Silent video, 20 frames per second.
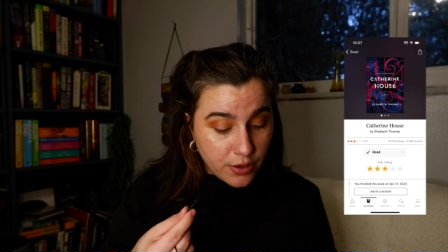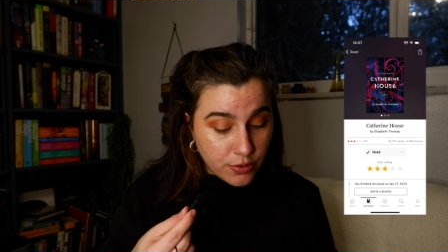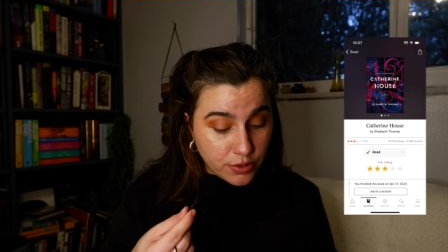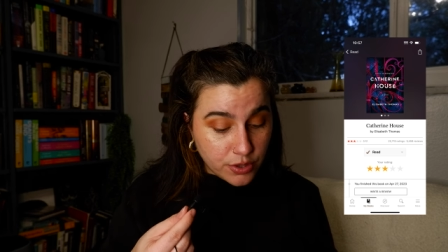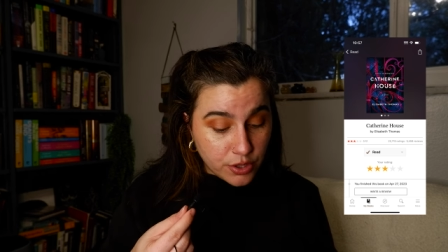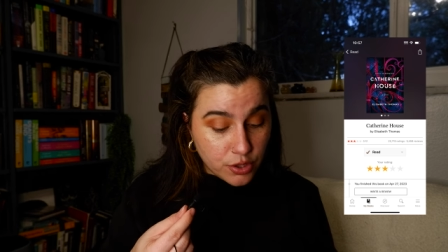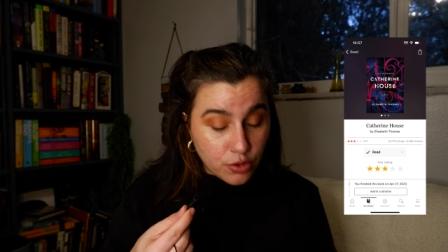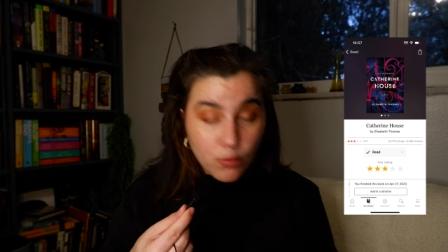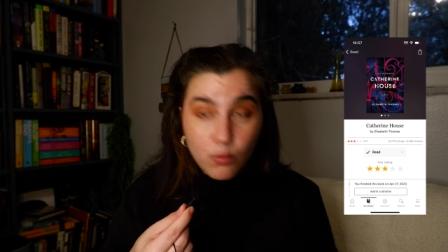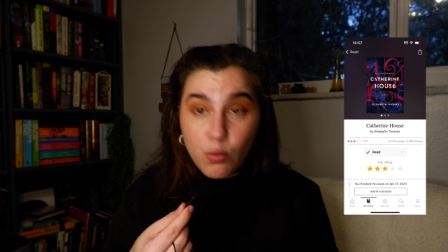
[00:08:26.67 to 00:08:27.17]

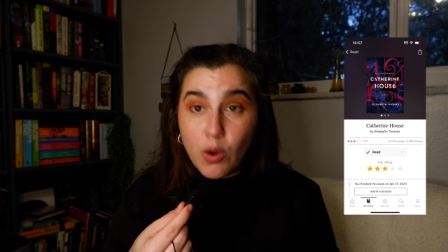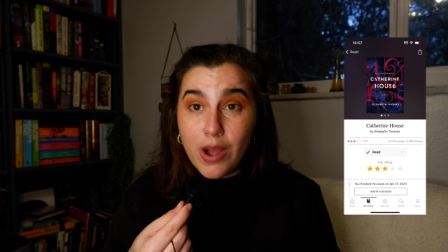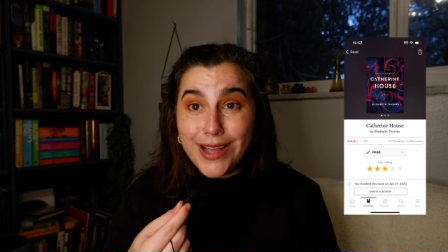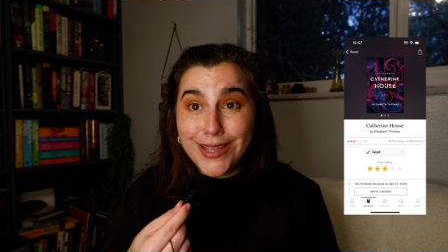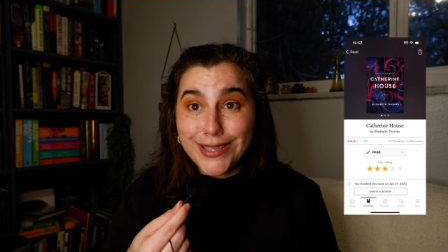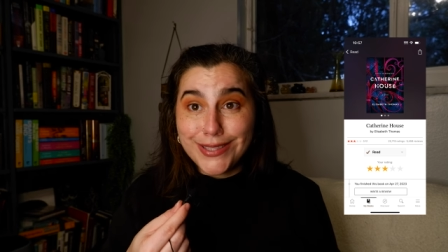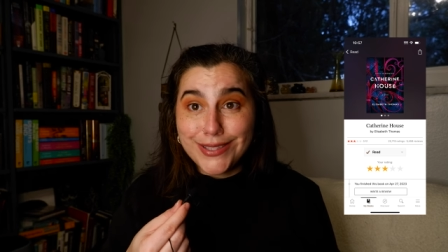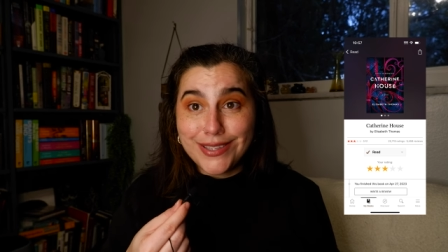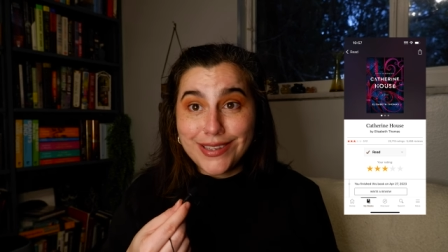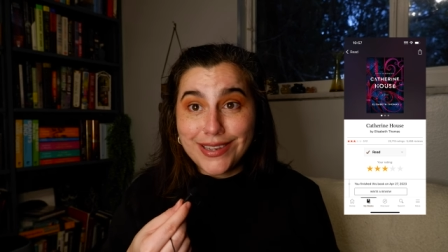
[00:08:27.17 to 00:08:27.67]
House
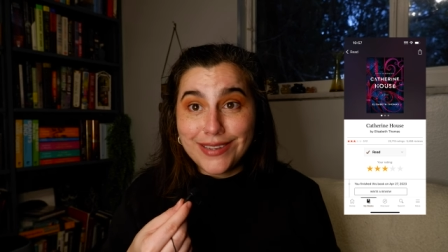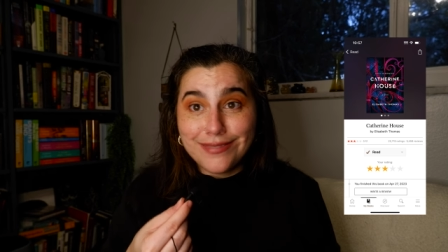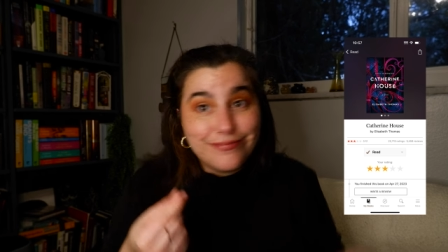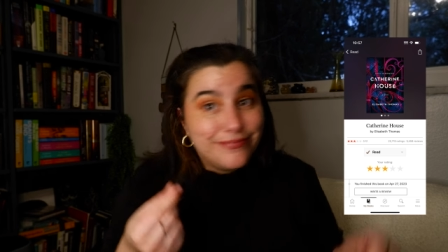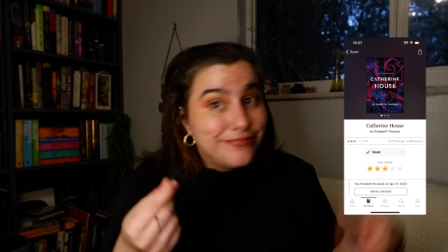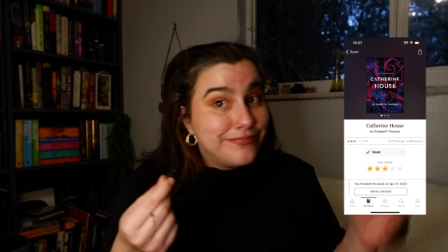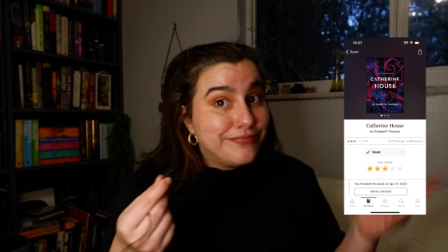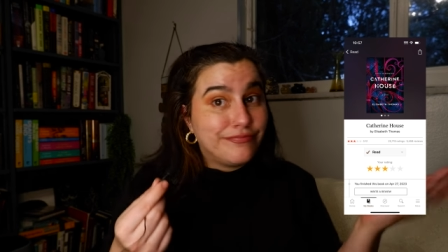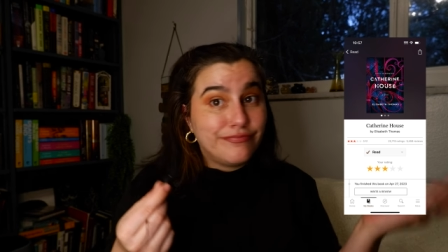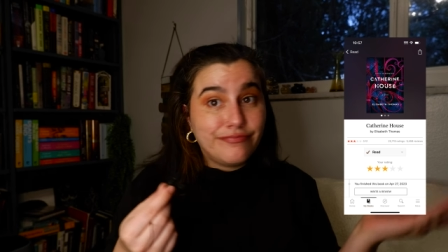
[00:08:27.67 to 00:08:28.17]
was...
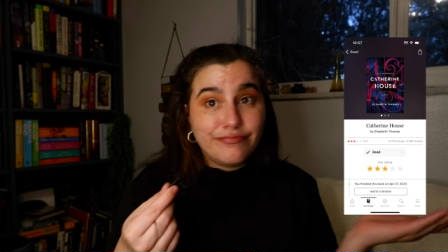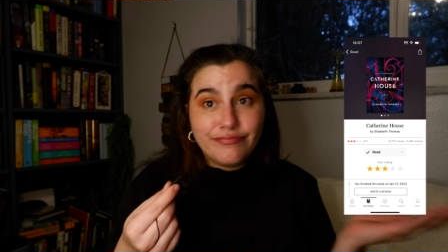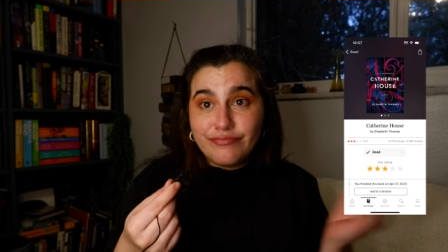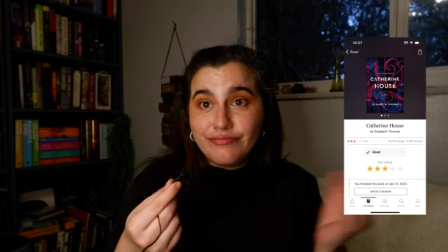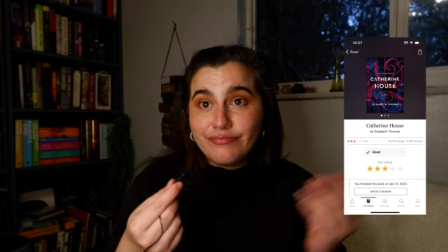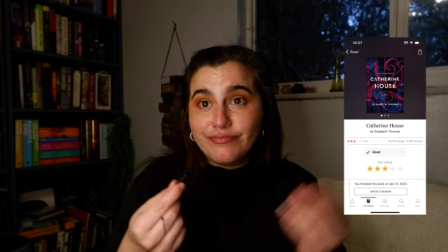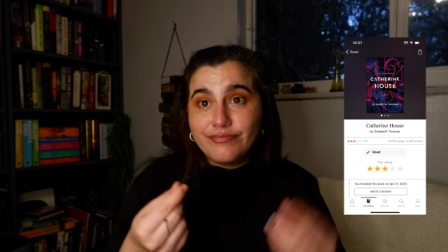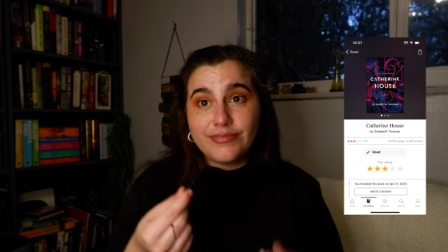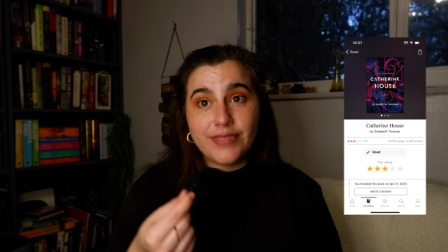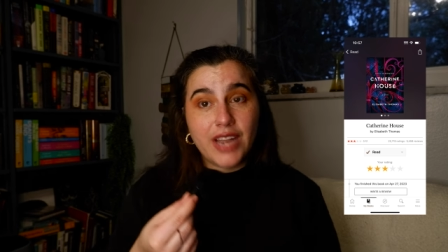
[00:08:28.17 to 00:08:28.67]

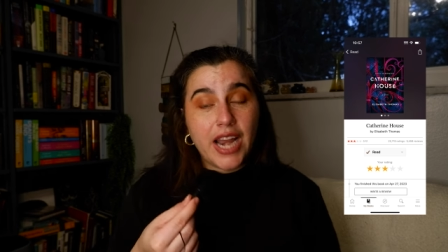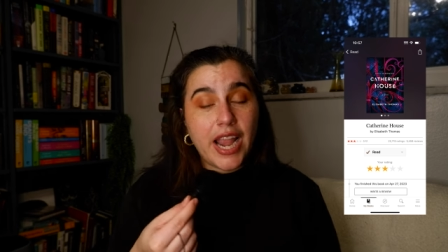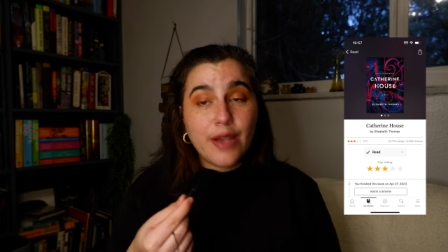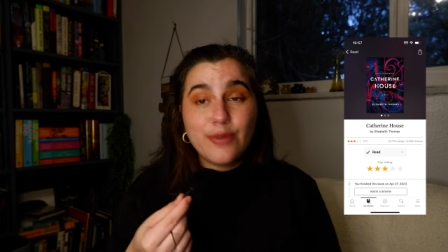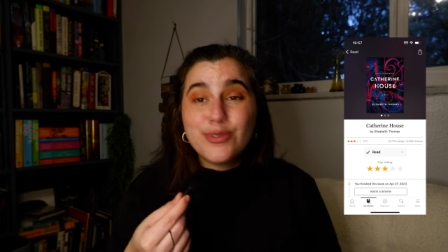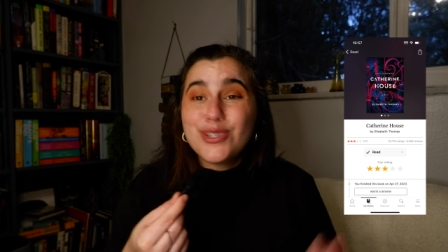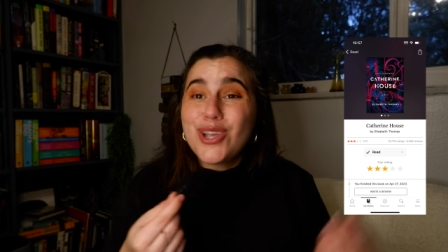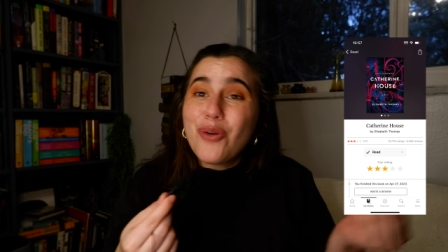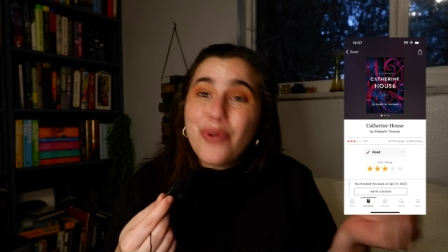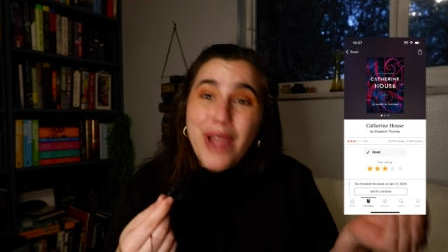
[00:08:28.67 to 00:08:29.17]

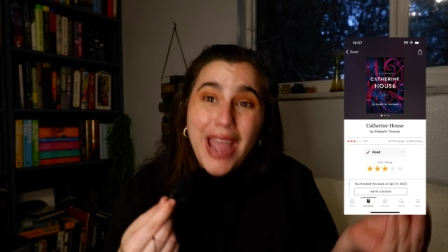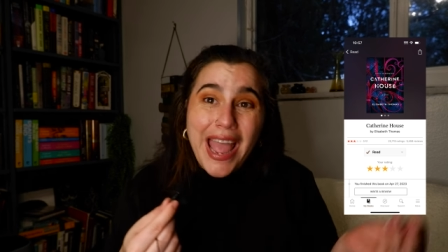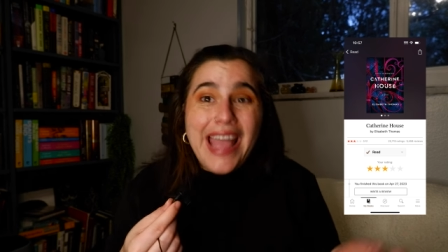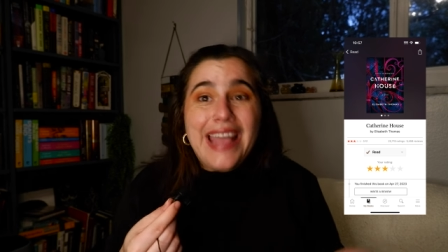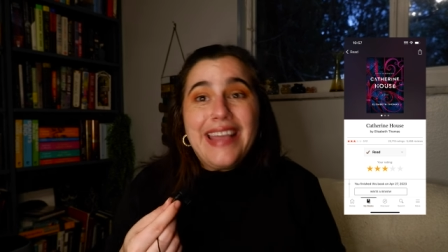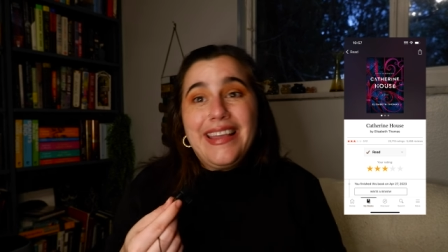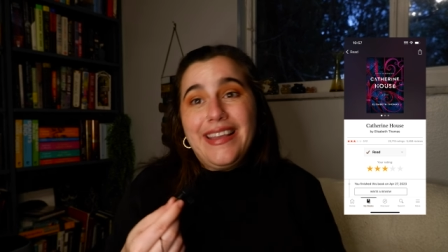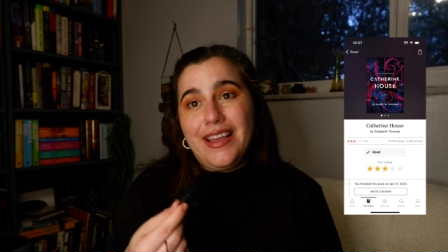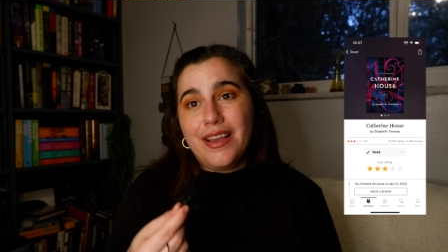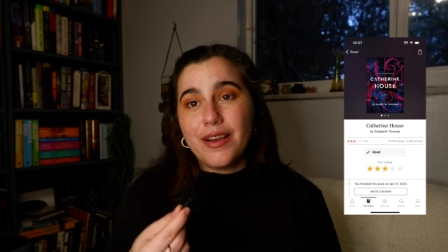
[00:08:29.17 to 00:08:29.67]
It was
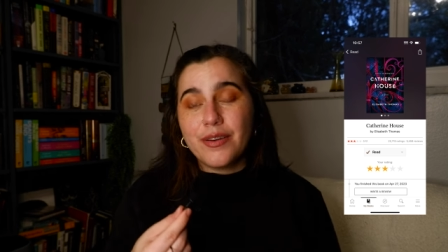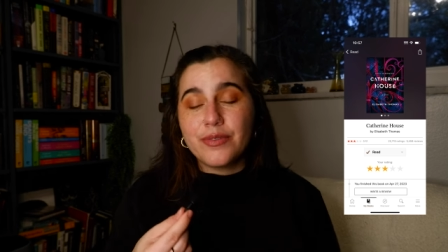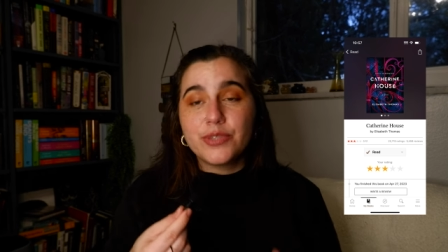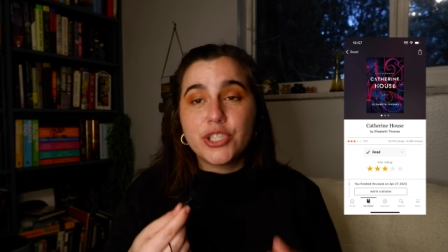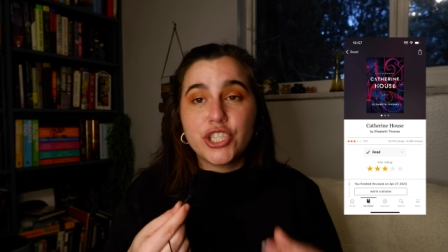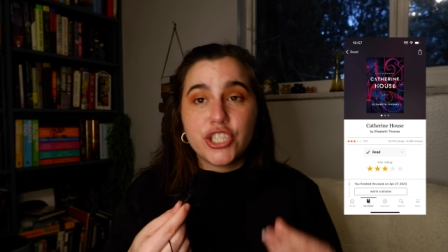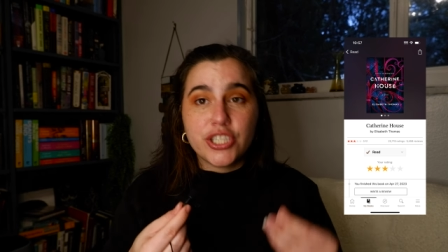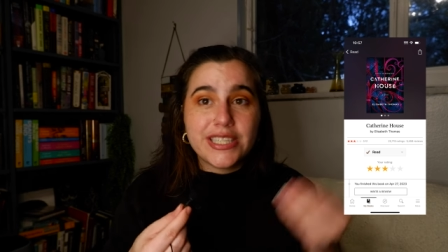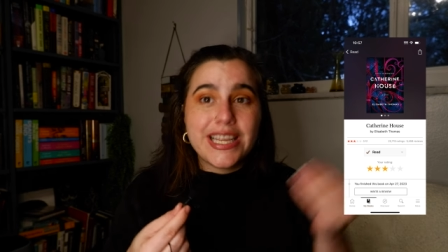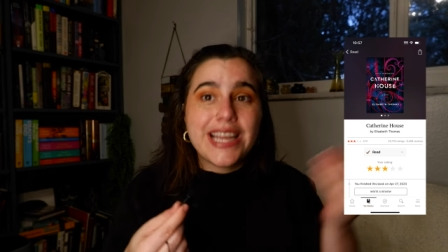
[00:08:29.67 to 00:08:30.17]
okay. I
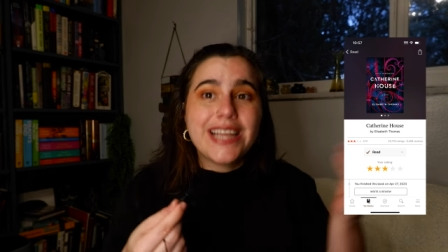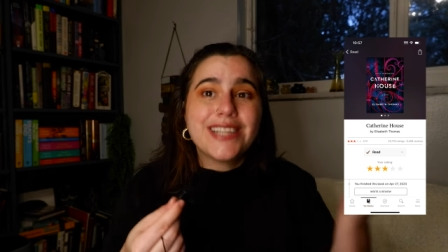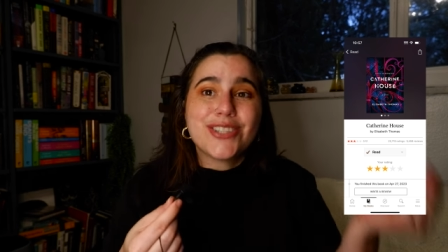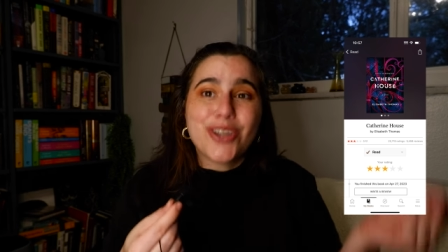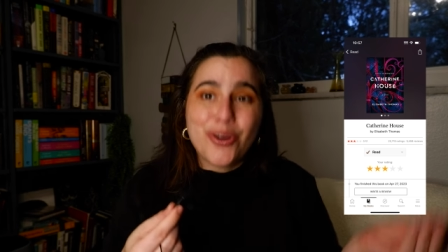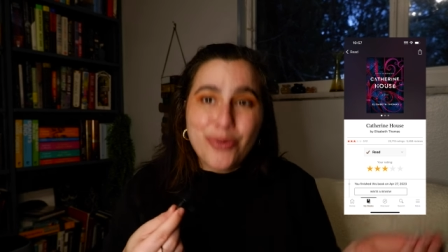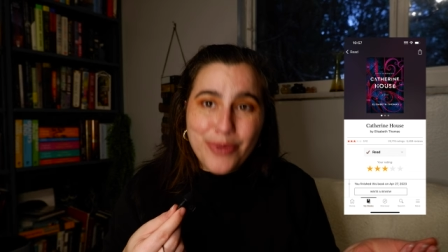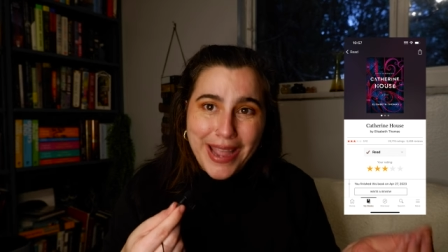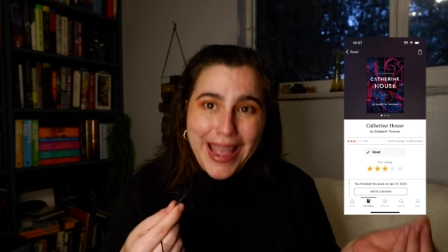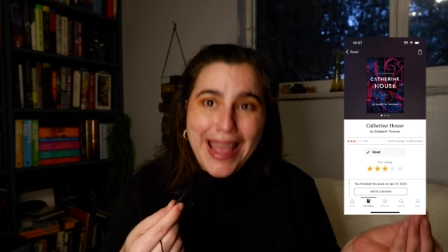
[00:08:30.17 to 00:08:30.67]
would just say
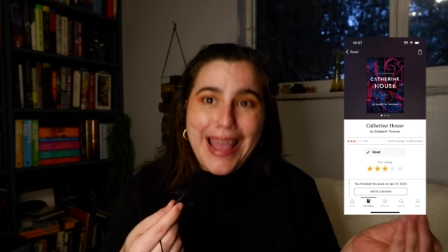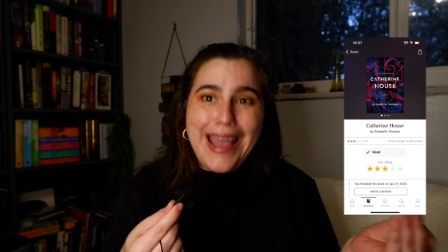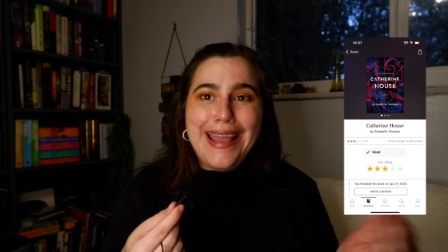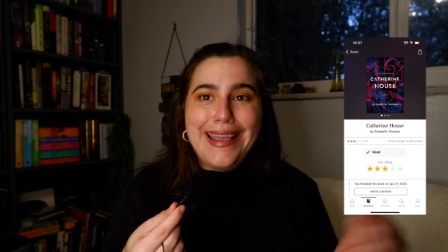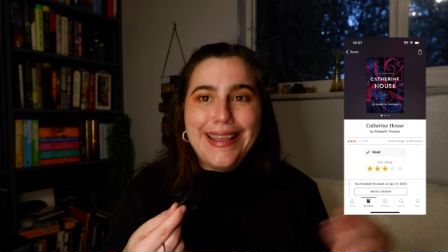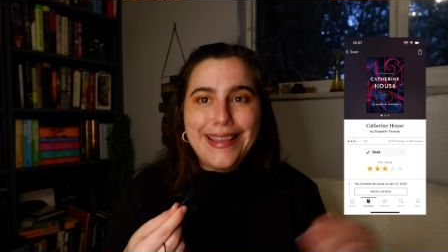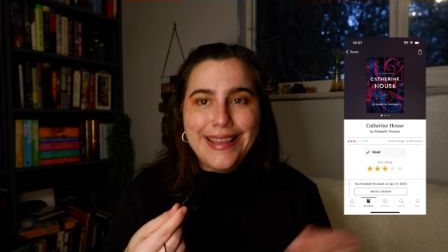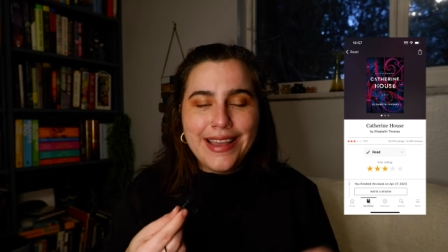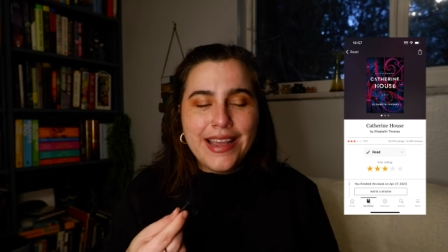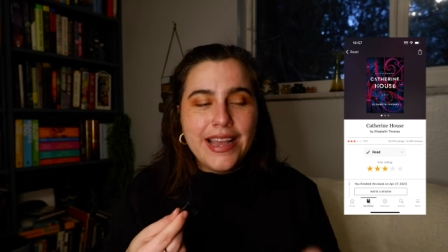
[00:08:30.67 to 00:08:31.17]
it's
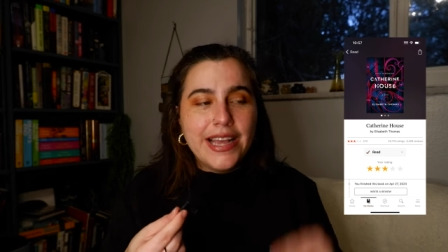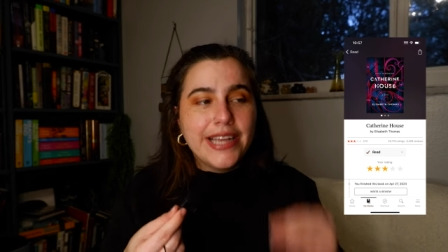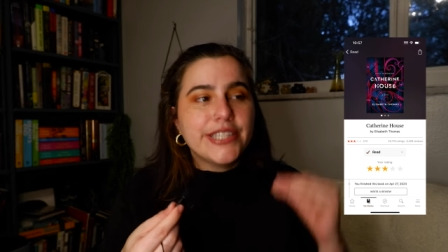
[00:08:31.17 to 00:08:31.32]
okay.